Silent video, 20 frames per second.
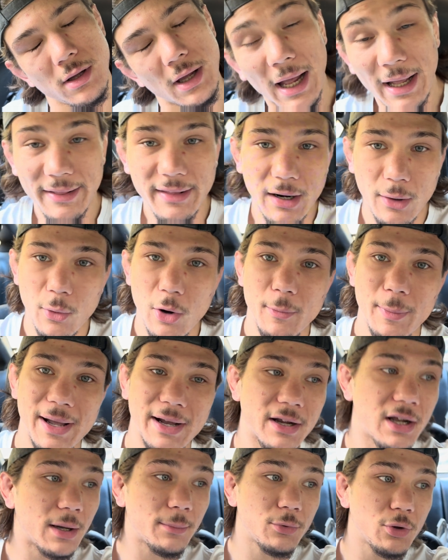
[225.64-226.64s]
And then I woke
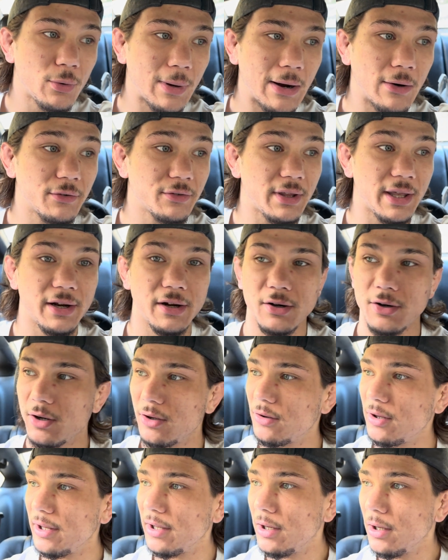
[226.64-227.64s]
back up 2 hours later and I
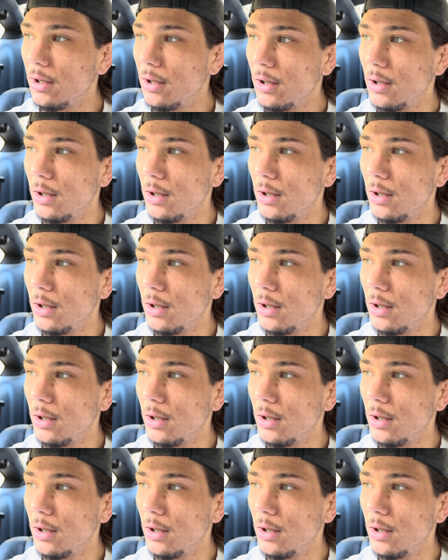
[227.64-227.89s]
was like,